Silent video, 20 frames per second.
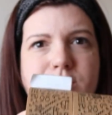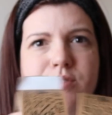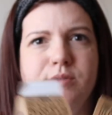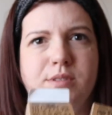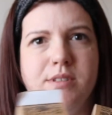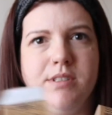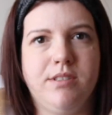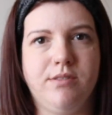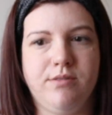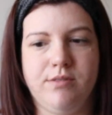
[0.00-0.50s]
oh,
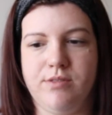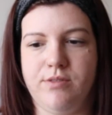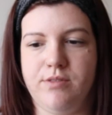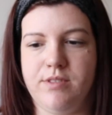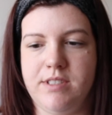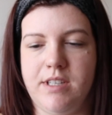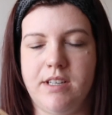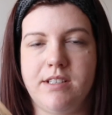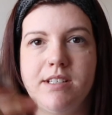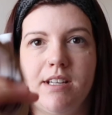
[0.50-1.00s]
it's all sort of
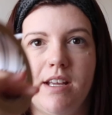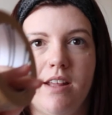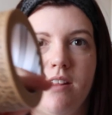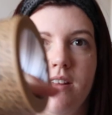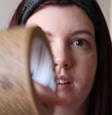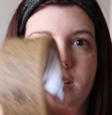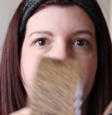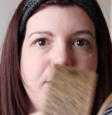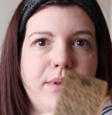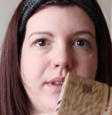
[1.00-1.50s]
stuck together,
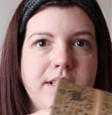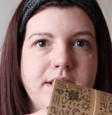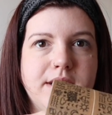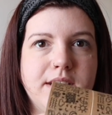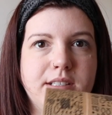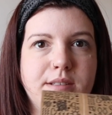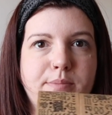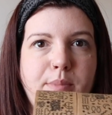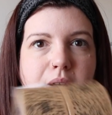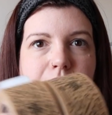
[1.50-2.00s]
but this
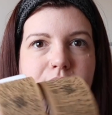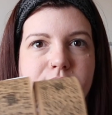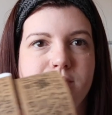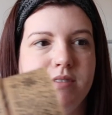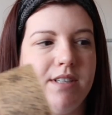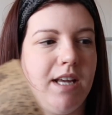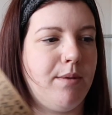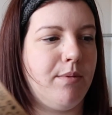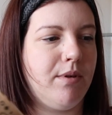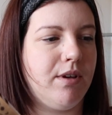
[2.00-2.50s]
is the parcel
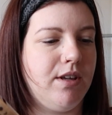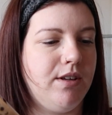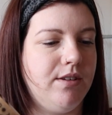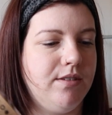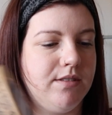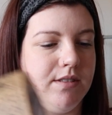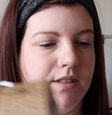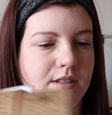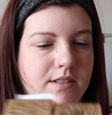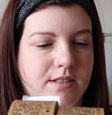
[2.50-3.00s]
tape I
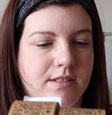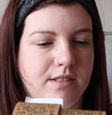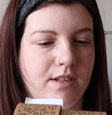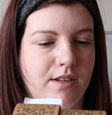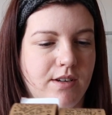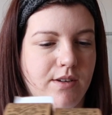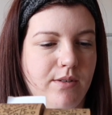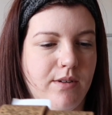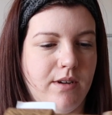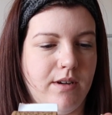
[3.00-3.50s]
use.
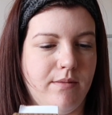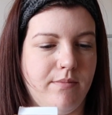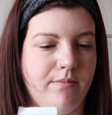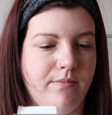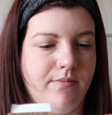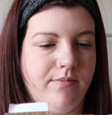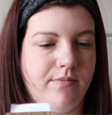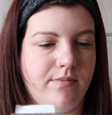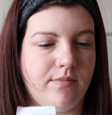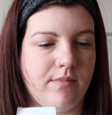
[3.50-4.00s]
So
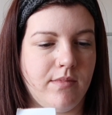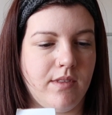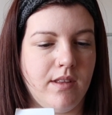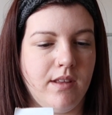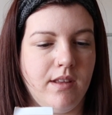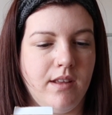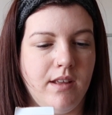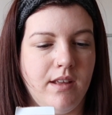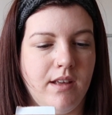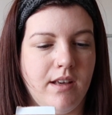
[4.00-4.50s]
I
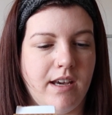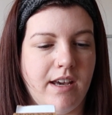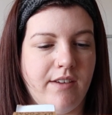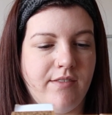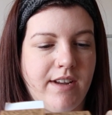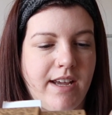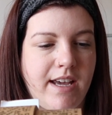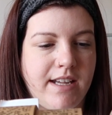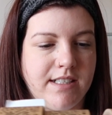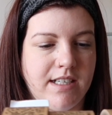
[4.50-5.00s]

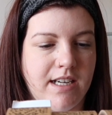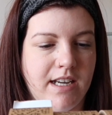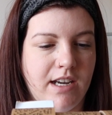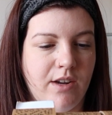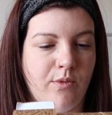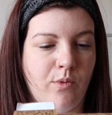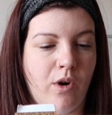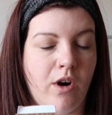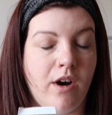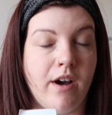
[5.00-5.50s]
haven't had any in
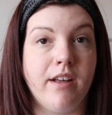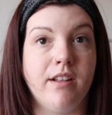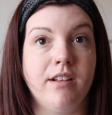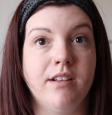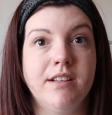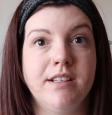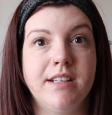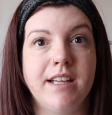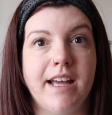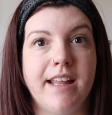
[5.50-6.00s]
a while,
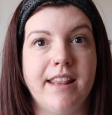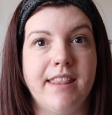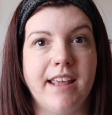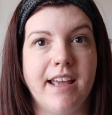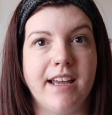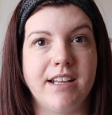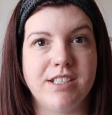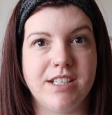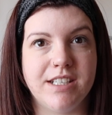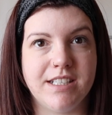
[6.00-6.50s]
and they
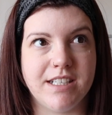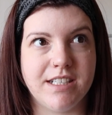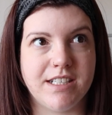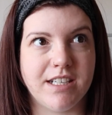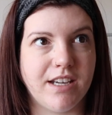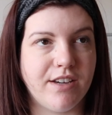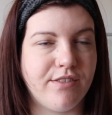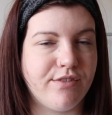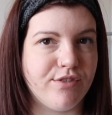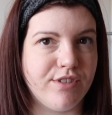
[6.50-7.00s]
actually did
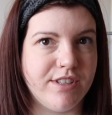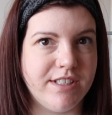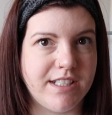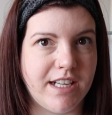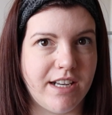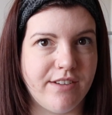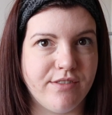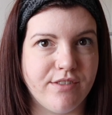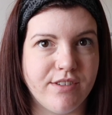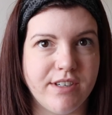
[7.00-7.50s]
a free
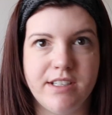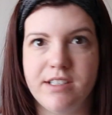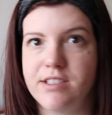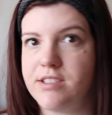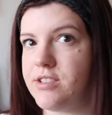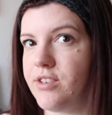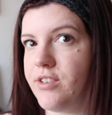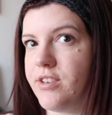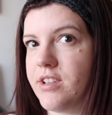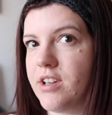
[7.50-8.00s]
delivery.
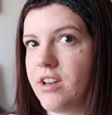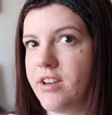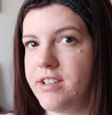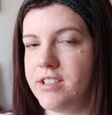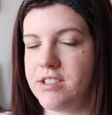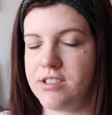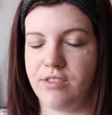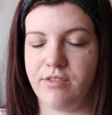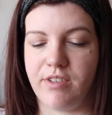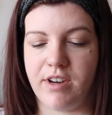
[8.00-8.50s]
Sorry, the
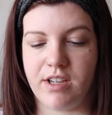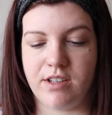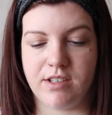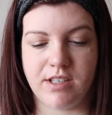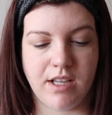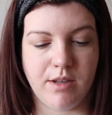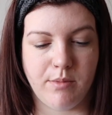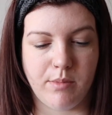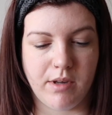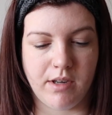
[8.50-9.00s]
light's not very good
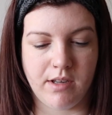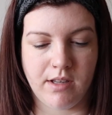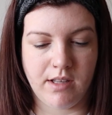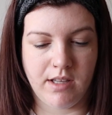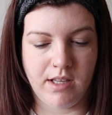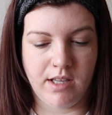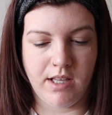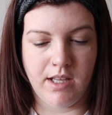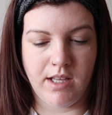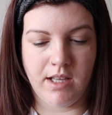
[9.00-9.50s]
here, but
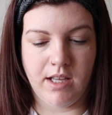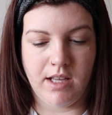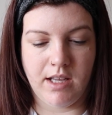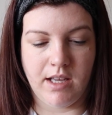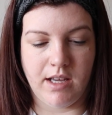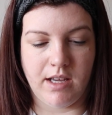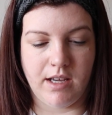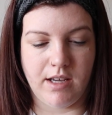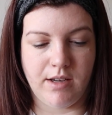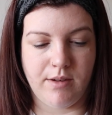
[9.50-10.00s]

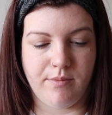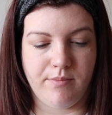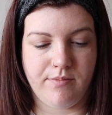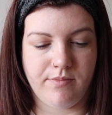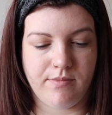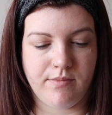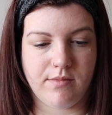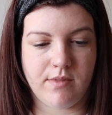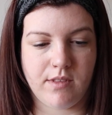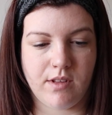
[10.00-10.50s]
oh,
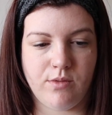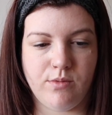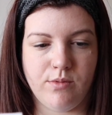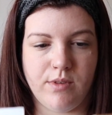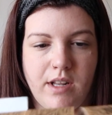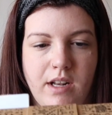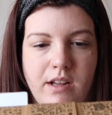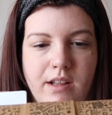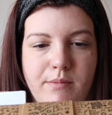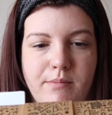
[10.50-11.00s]

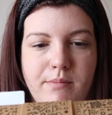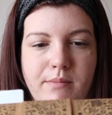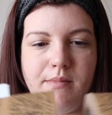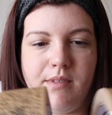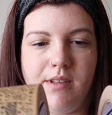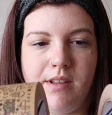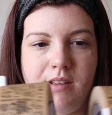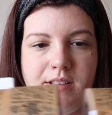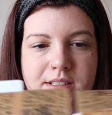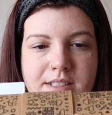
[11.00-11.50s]
they're like,
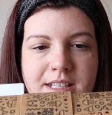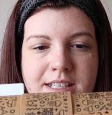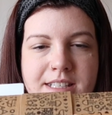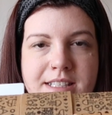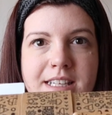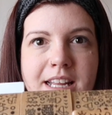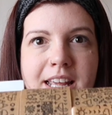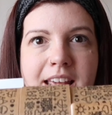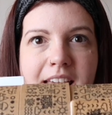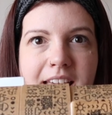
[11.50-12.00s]
because they're
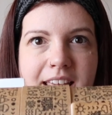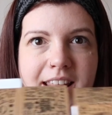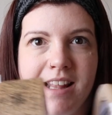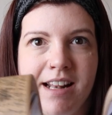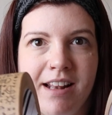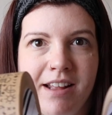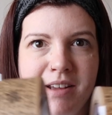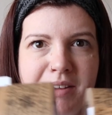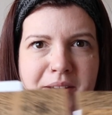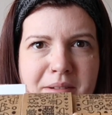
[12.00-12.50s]
sticky, they're
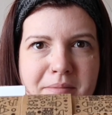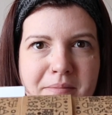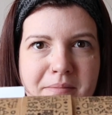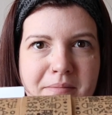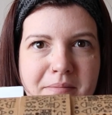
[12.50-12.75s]
like,